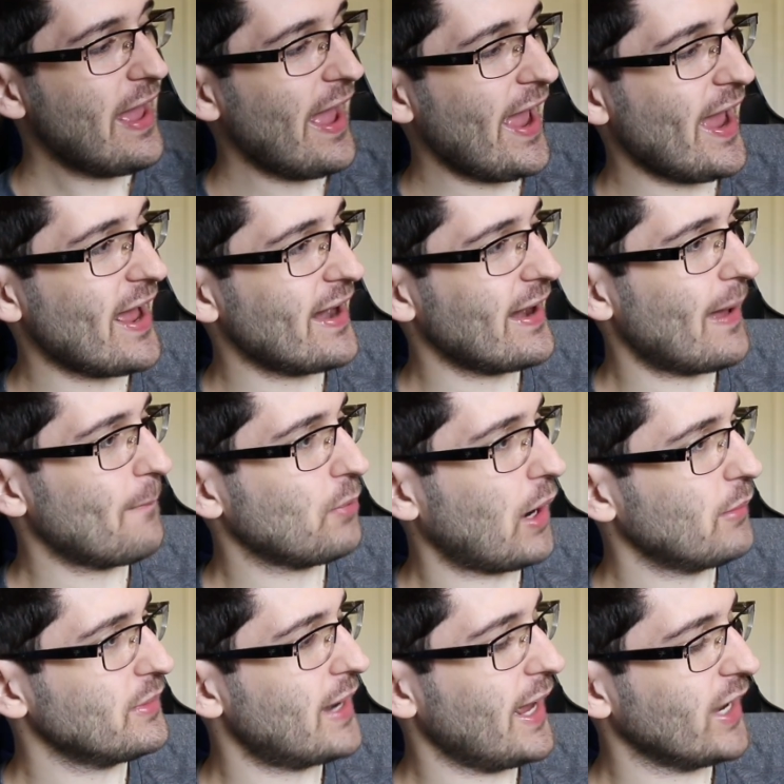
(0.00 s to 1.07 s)
and I'm
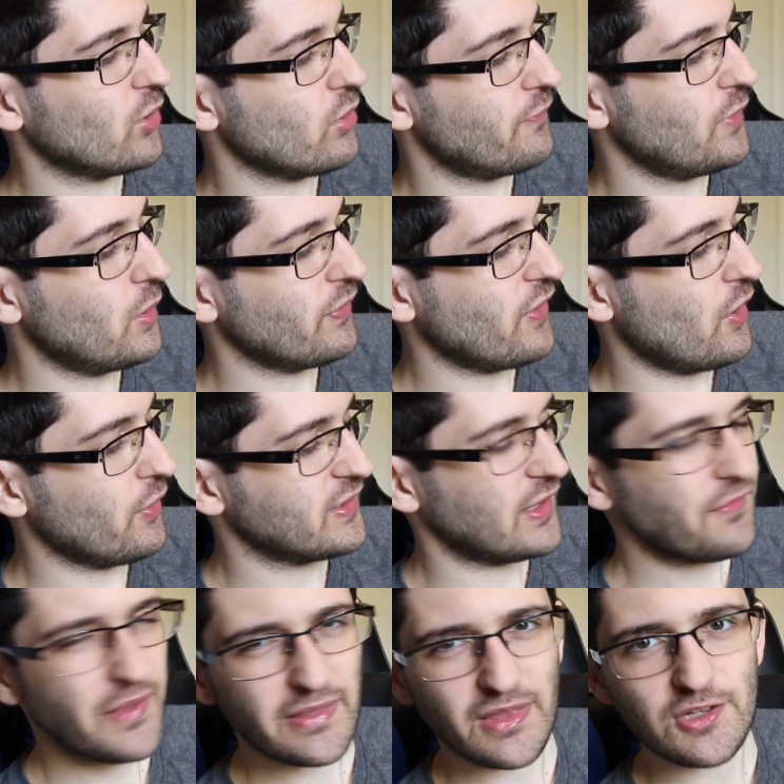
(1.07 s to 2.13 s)
probably not going to review it, though, because
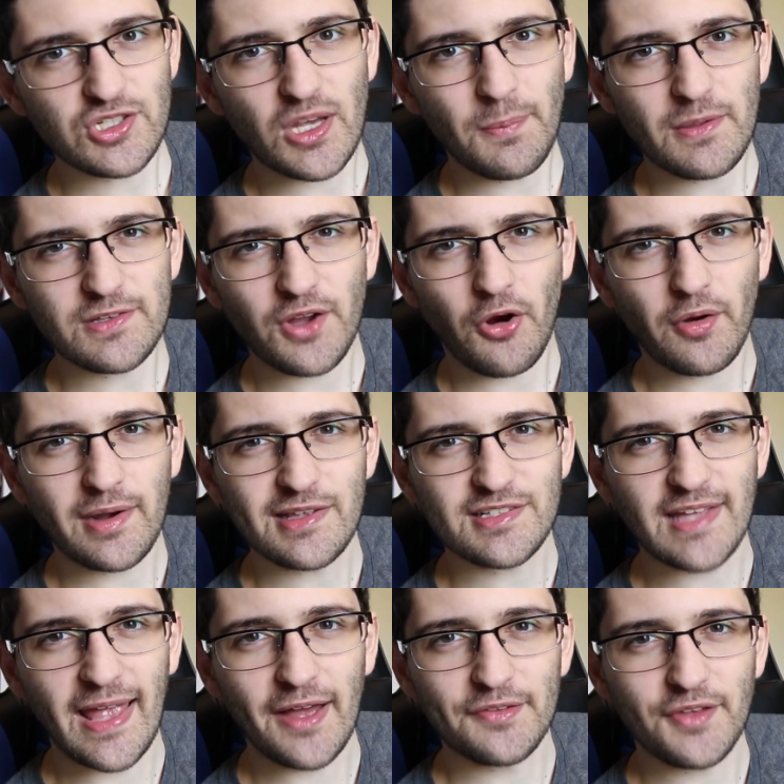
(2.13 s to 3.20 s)
I feel like the ship has already
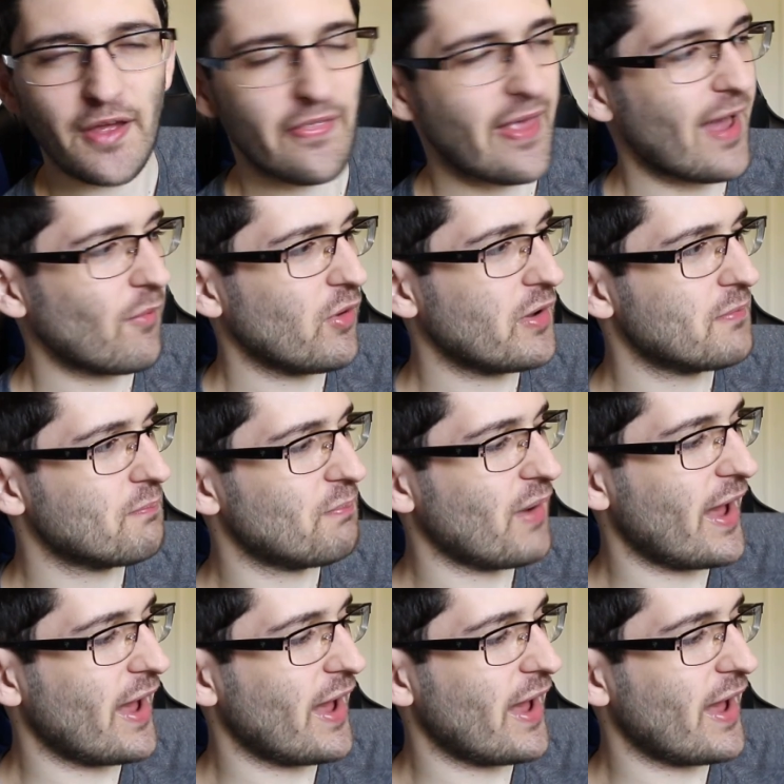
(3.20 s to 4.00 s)
sailed on that one,